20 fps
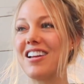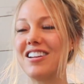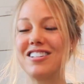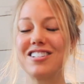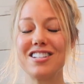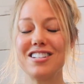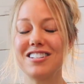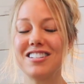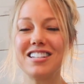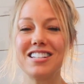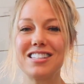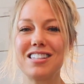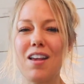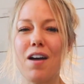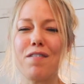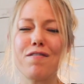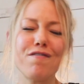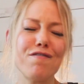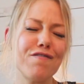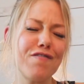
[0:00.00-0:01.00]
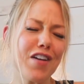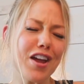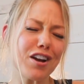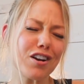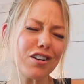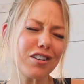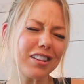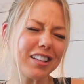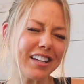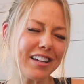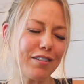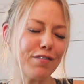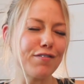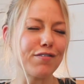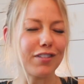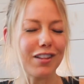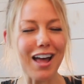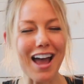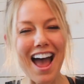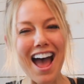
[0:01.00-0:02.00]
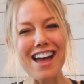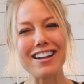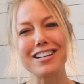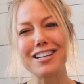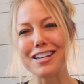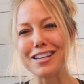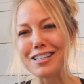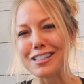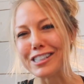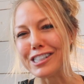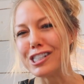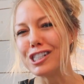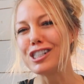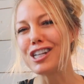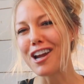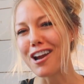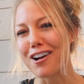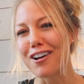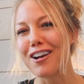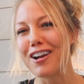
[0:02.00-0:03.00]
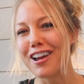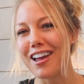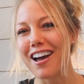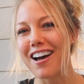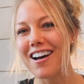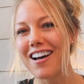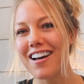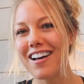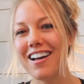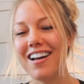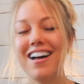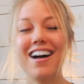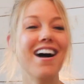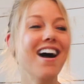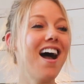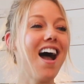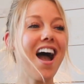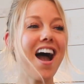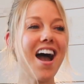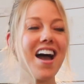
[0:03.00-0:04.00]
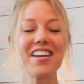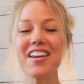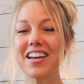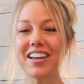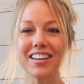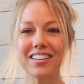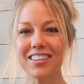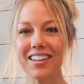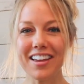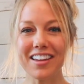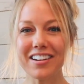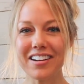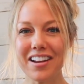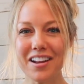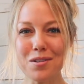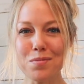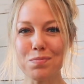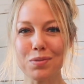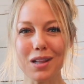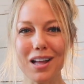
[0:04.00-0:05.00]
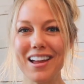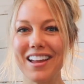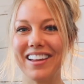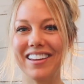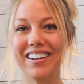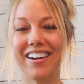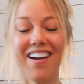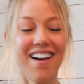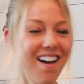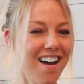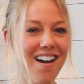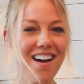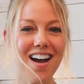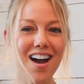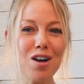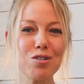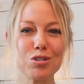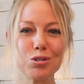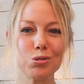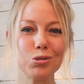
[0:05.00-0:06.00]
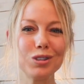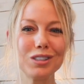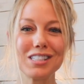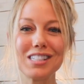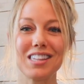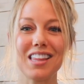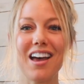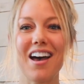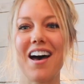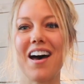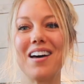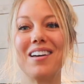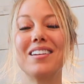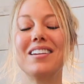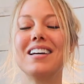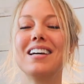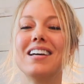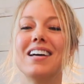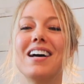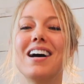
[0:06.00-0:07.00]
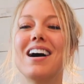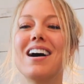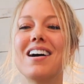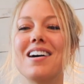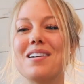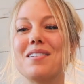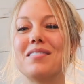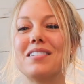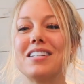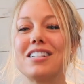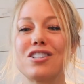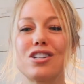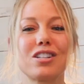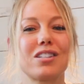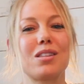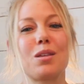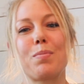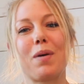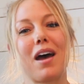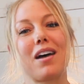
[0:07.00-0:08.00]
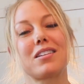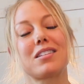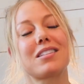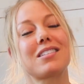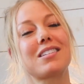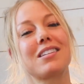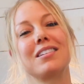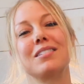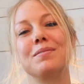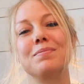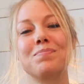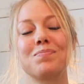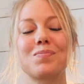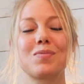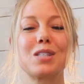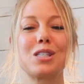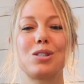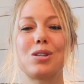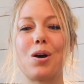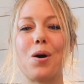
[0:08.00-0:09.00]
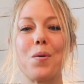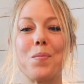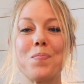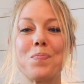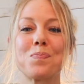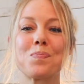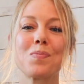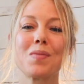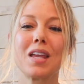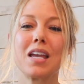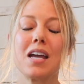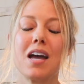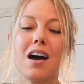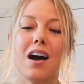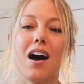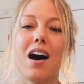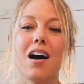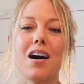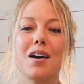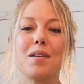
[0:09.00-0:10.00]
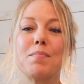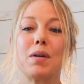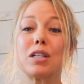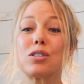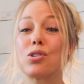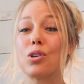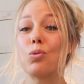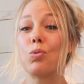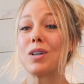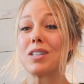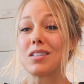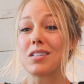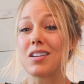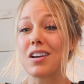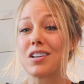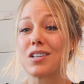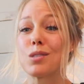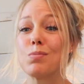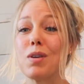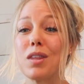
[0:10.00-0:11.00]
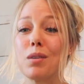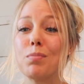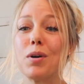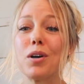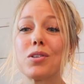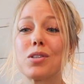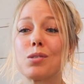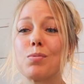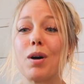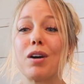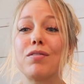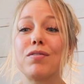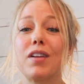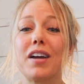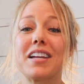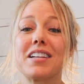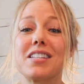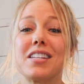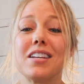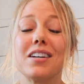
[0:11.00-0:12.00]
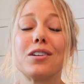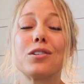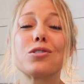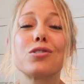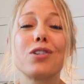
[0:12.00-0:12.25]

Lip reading: just need a fairly flat-ish area, and I can land an airplane. How cool is that? It's just the best. So what scares me the most about flying tail